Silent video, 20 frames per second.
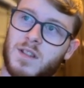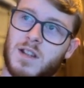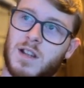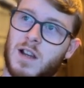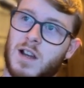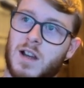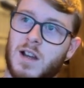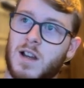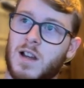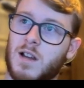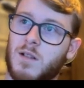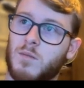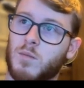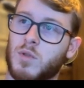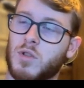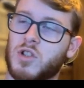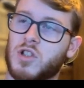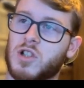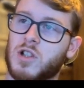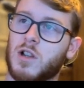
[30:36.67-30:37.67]
that
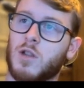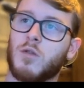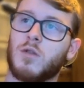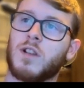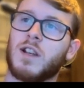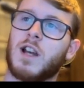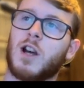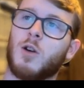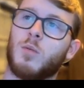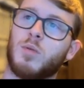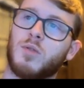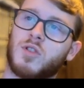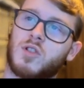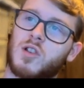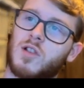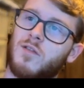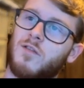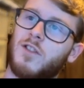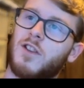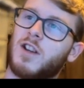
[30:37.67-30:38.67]
will slowly help
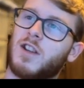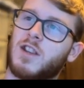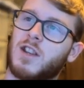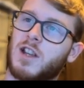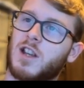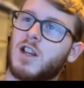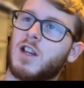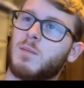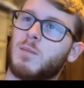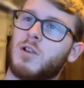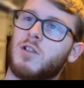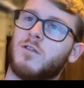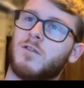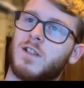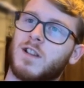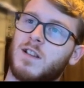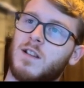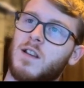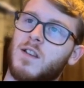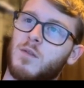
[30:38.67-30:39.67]
us convert the game
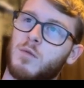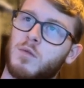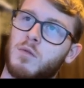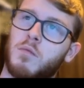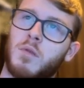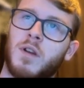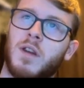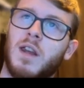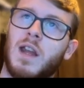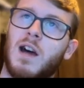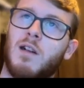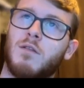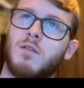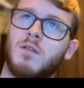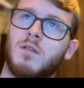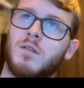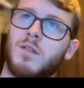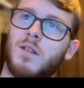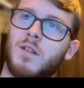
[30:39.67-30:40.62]
over into a win now.